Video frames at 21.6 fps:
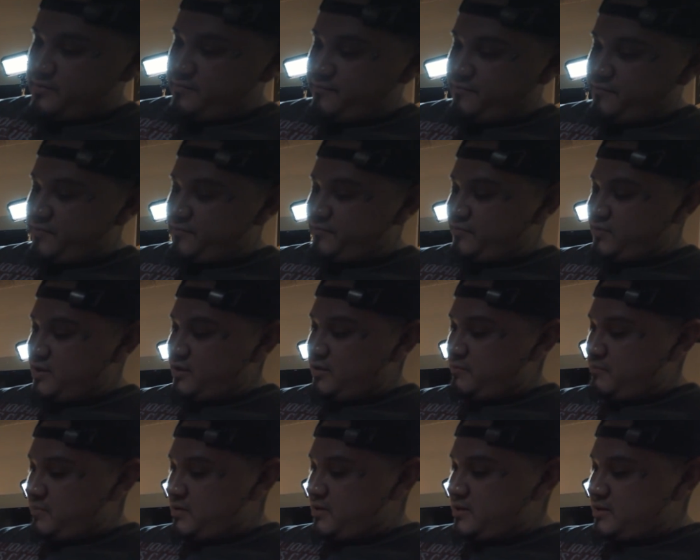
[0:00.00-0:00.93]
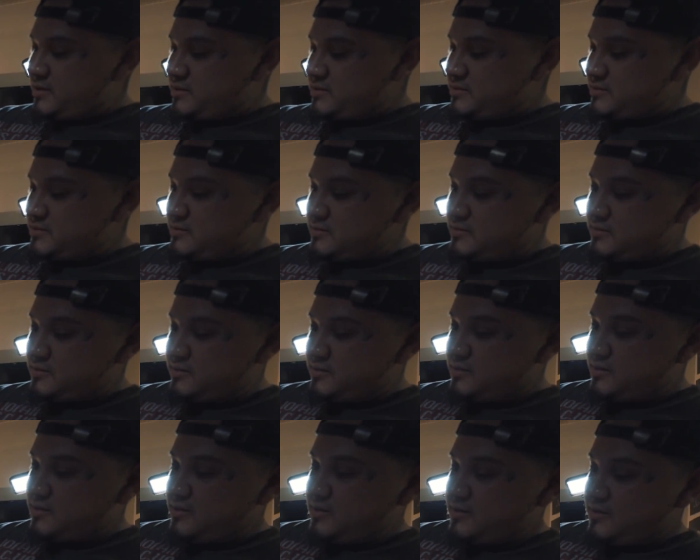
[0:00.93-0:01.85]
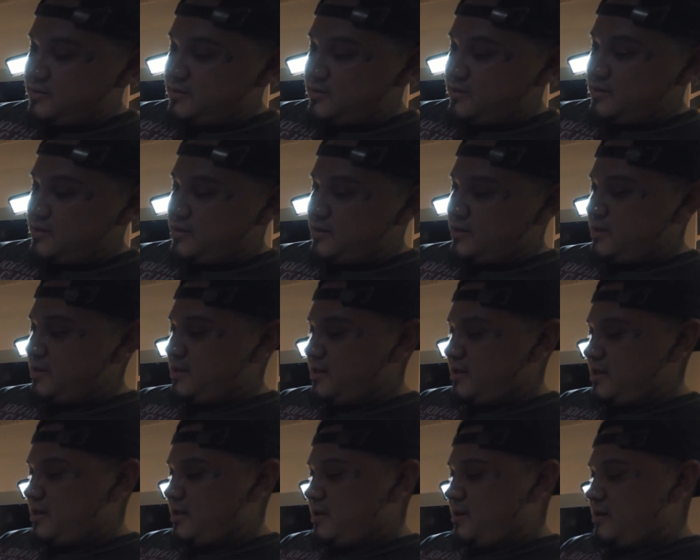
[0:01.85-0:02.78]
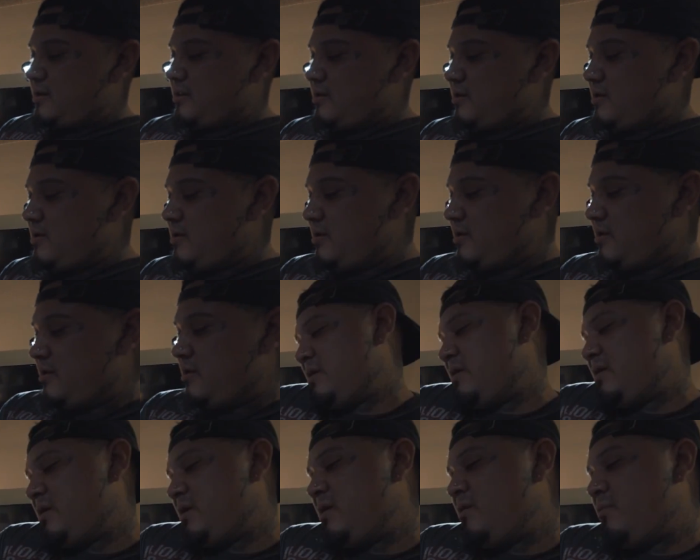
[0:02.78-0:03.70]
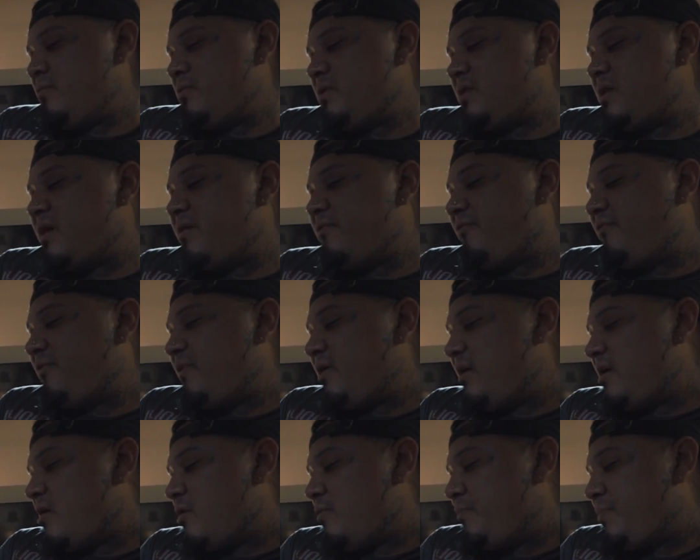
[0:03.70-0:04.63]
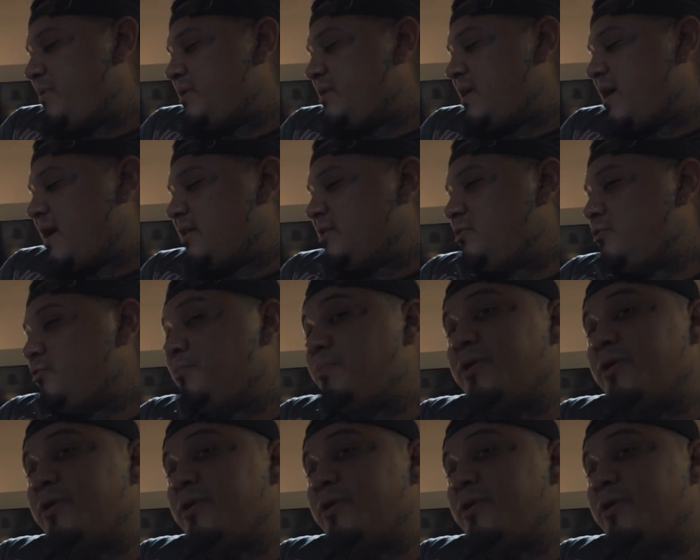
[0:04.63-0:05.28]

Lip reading: 15 minutes. And it would definitely help your tattoo